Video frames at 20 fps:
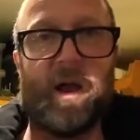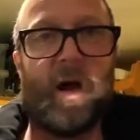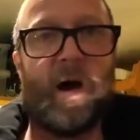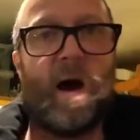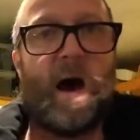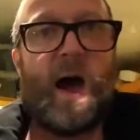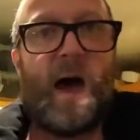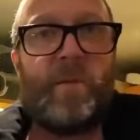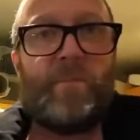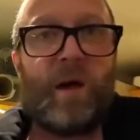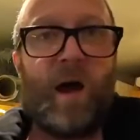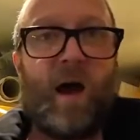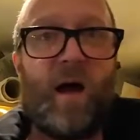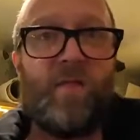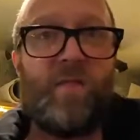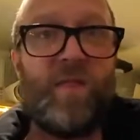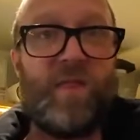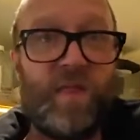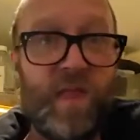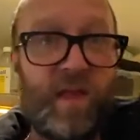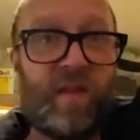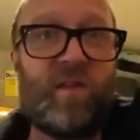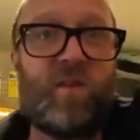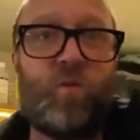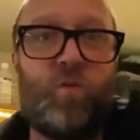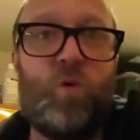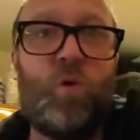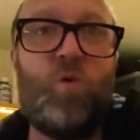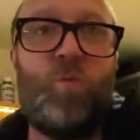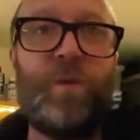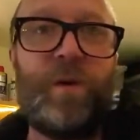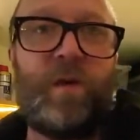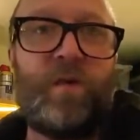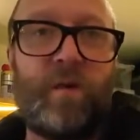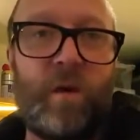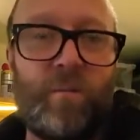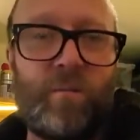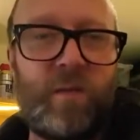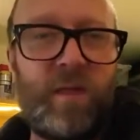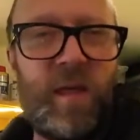And this will be
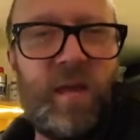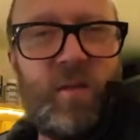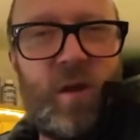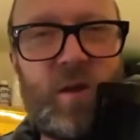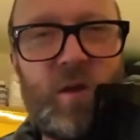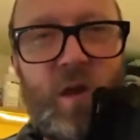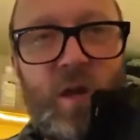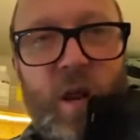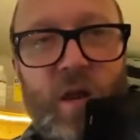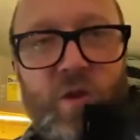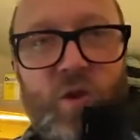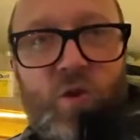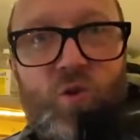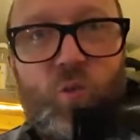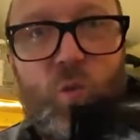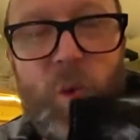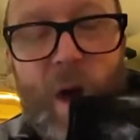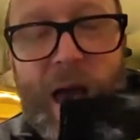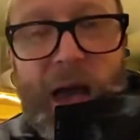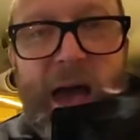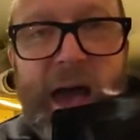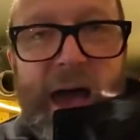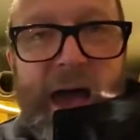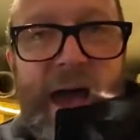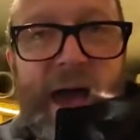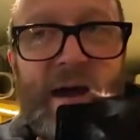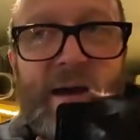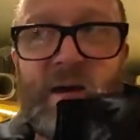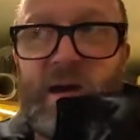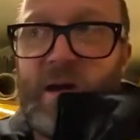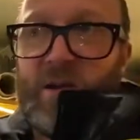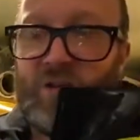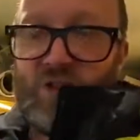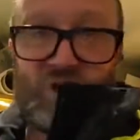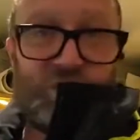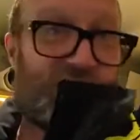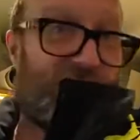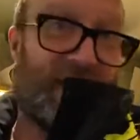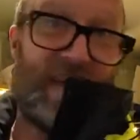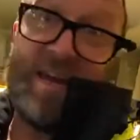something that, you know, you'd wear
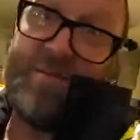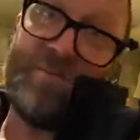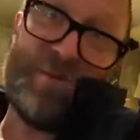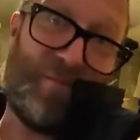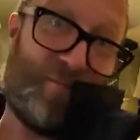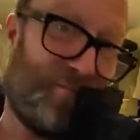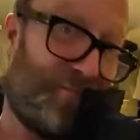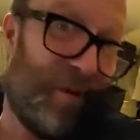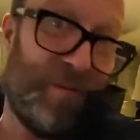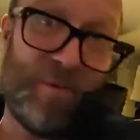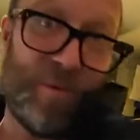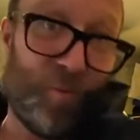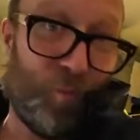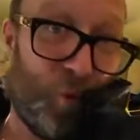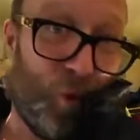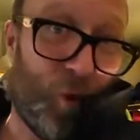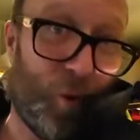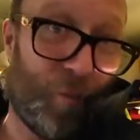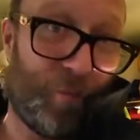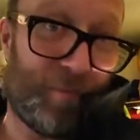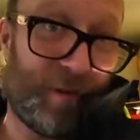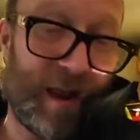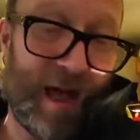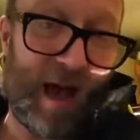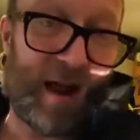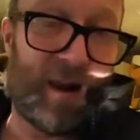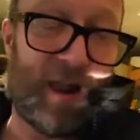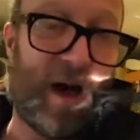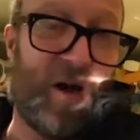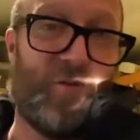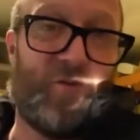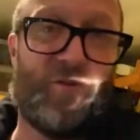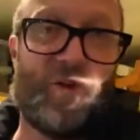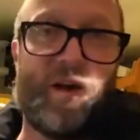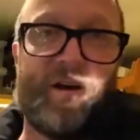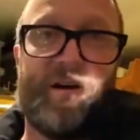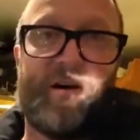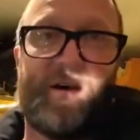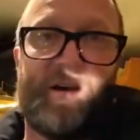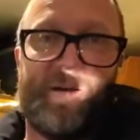just to keep you blooming warm, let alone,
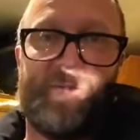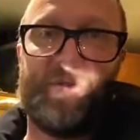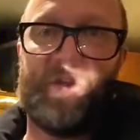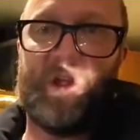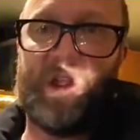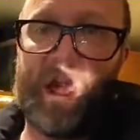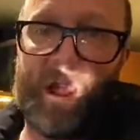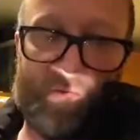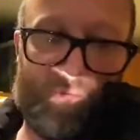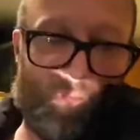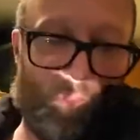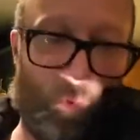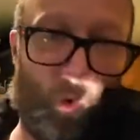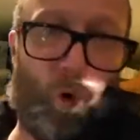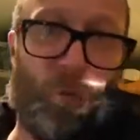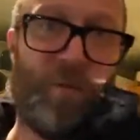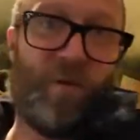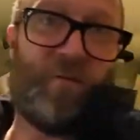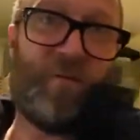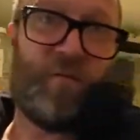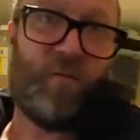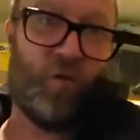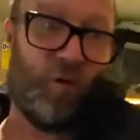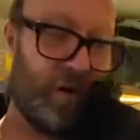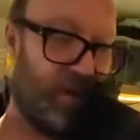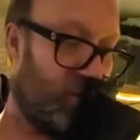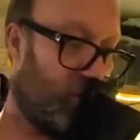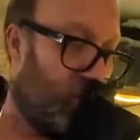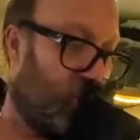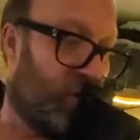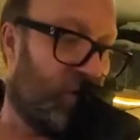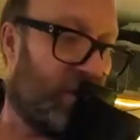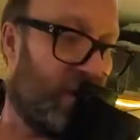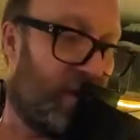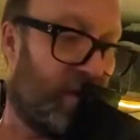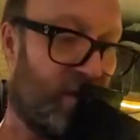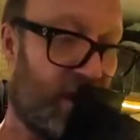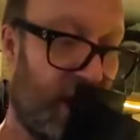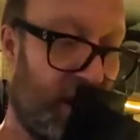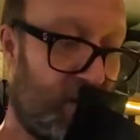you know, warm if you fall in the water.
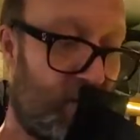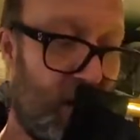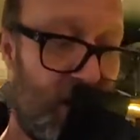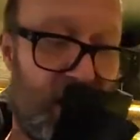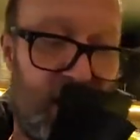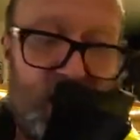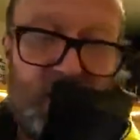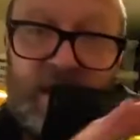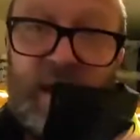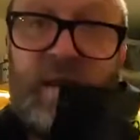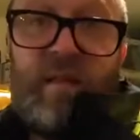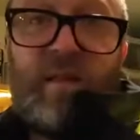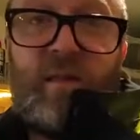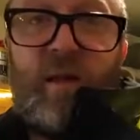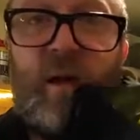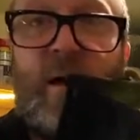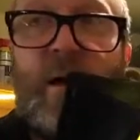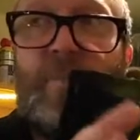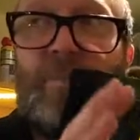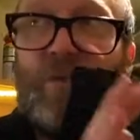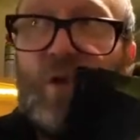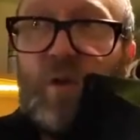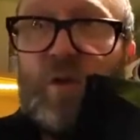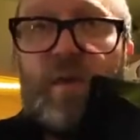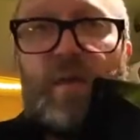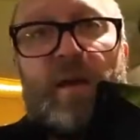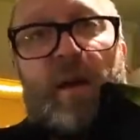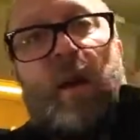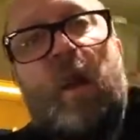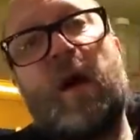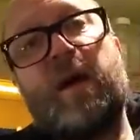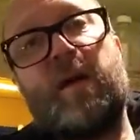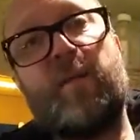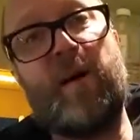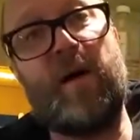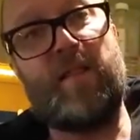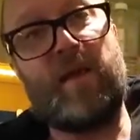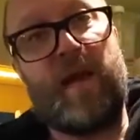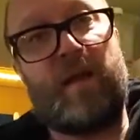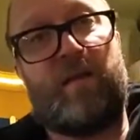So the other thing I like
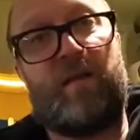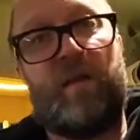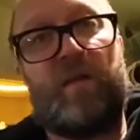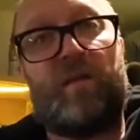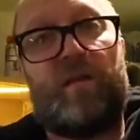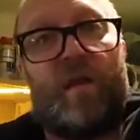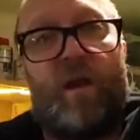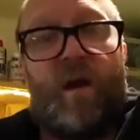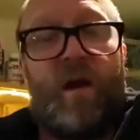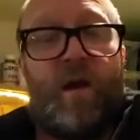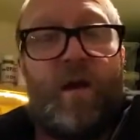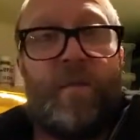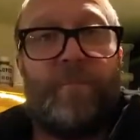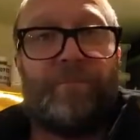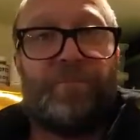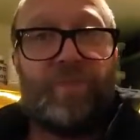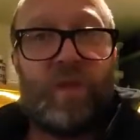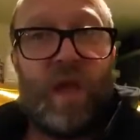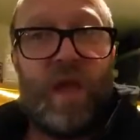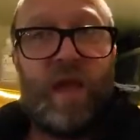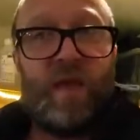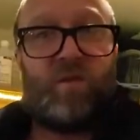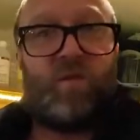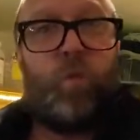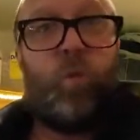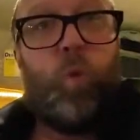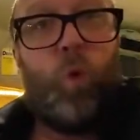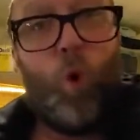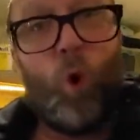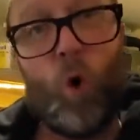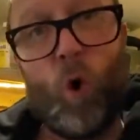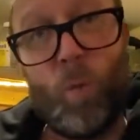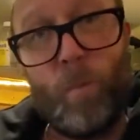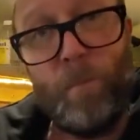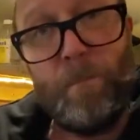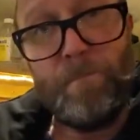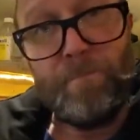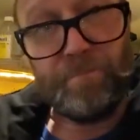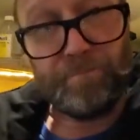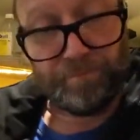about this is it's warm